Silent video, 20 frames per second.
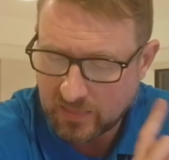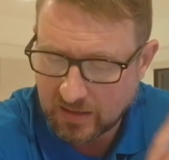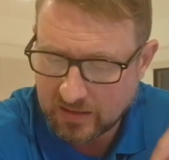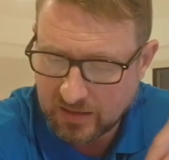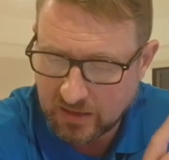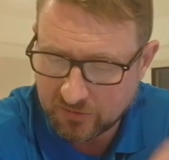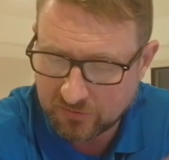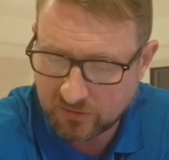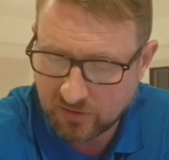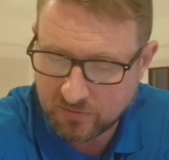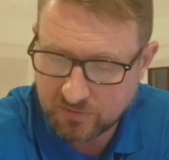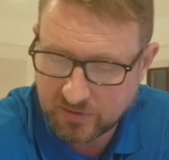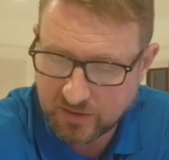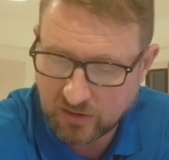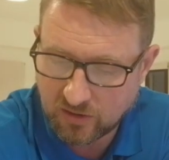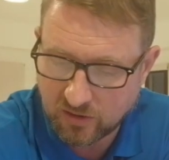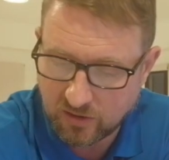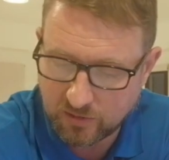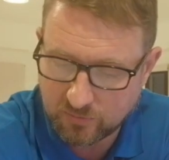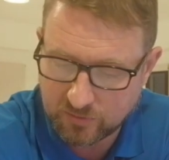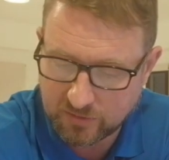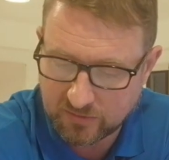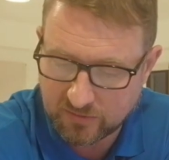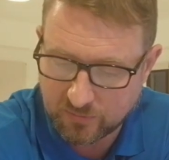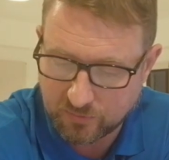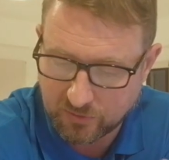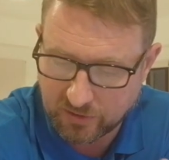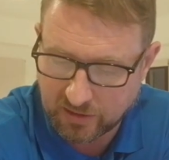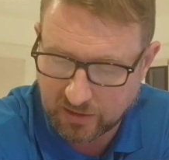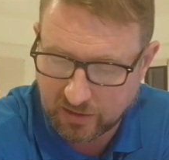Now, something I wanted
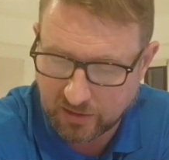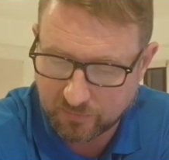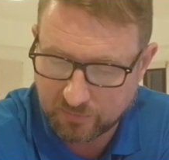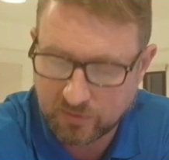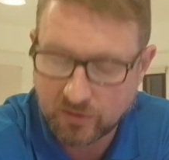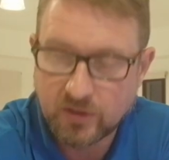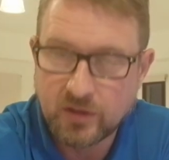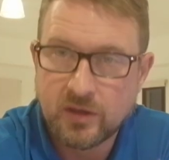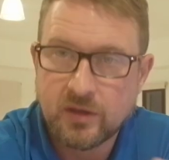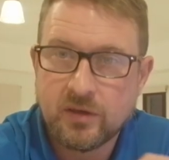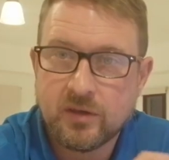to bring up